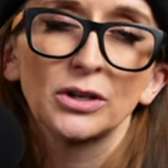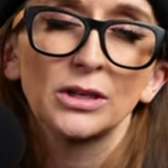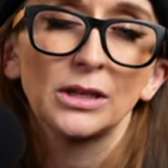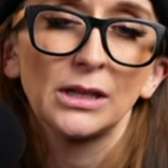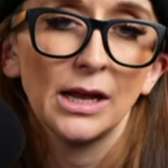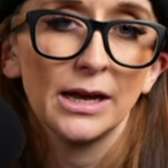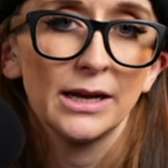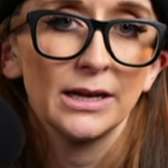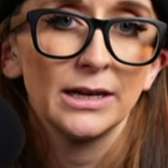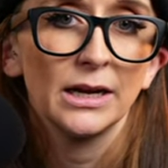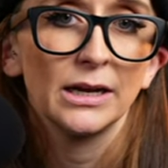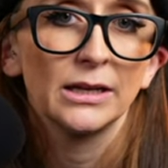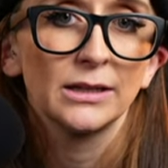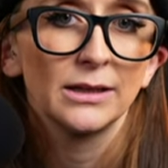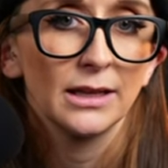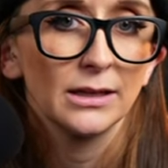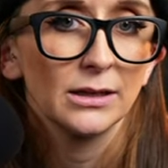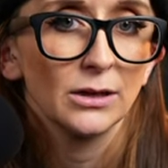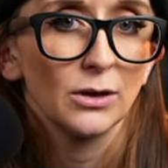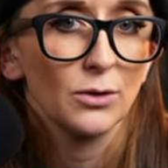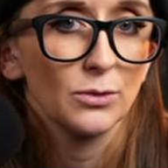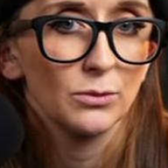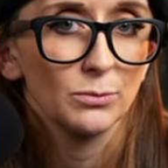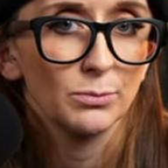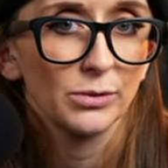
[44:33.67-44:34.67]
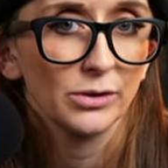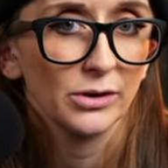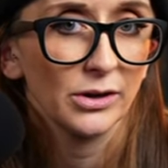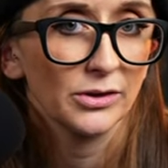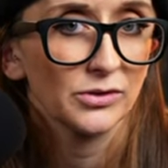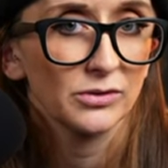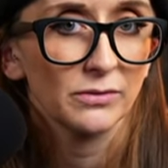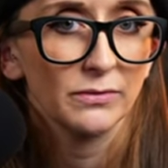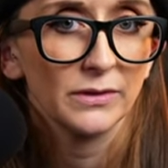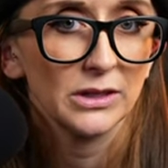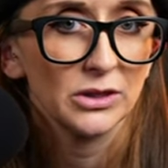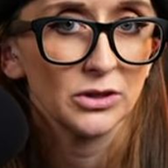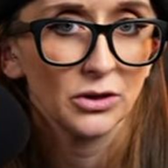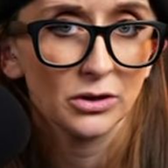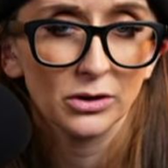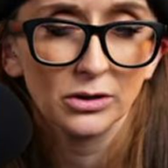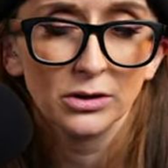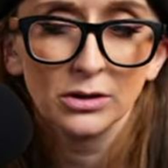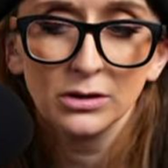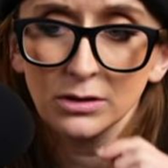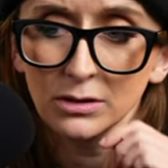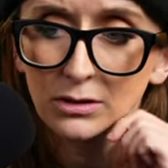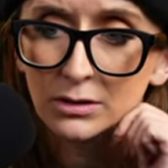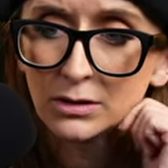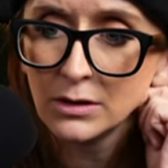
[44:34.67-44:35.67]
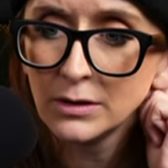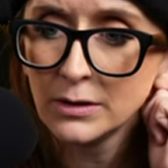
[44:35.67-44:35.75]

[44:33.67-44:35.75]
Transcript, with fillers: light and then go progressively darker.